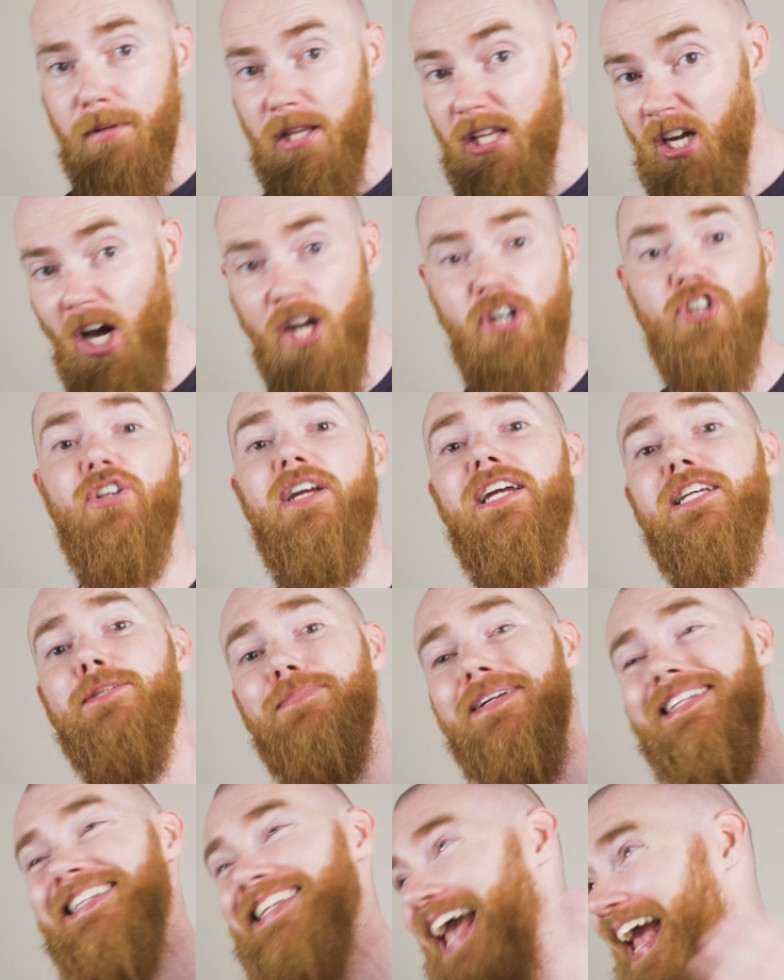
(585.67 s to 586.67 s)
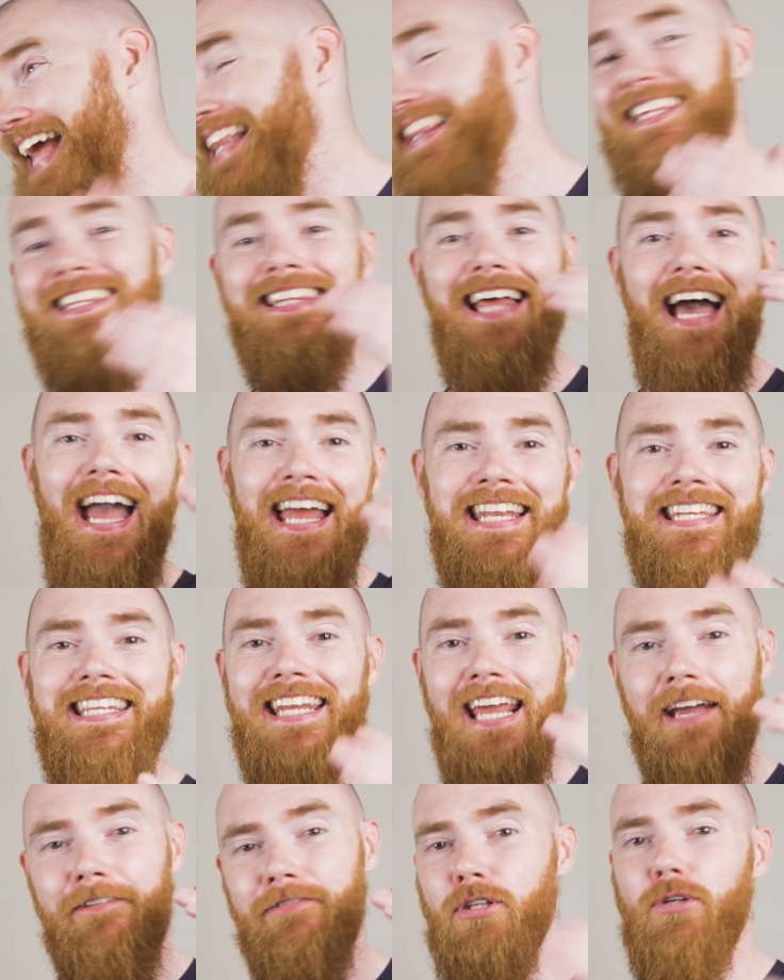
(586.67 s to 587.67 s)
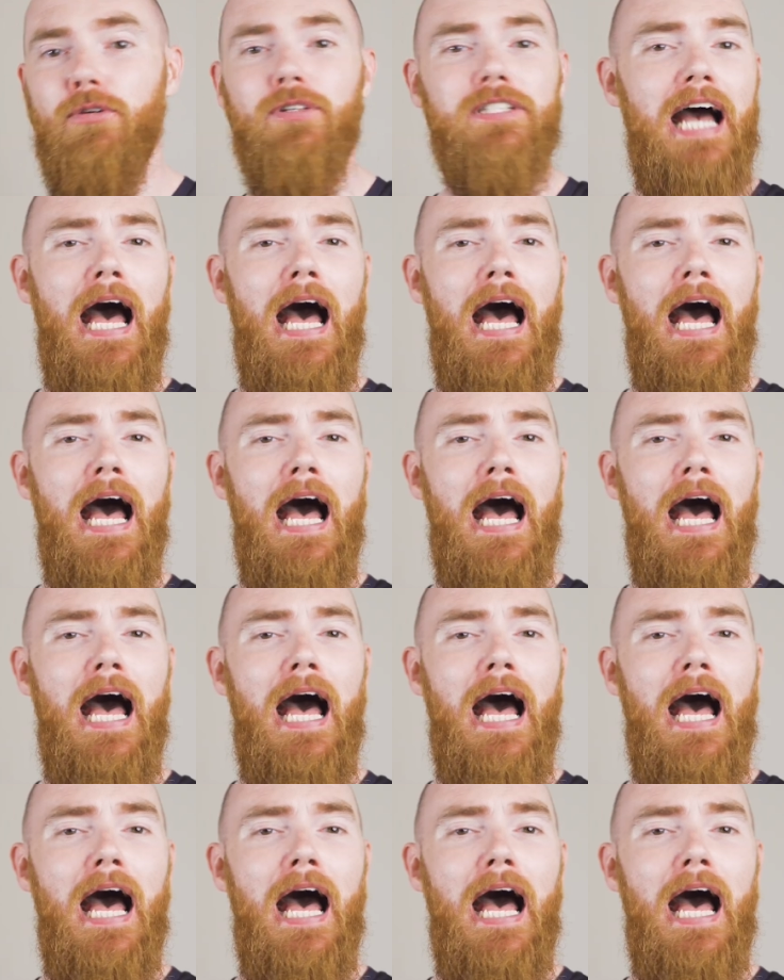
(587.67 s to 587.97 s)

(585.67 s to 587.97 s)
But the country is pretending that Indie Ref 2 is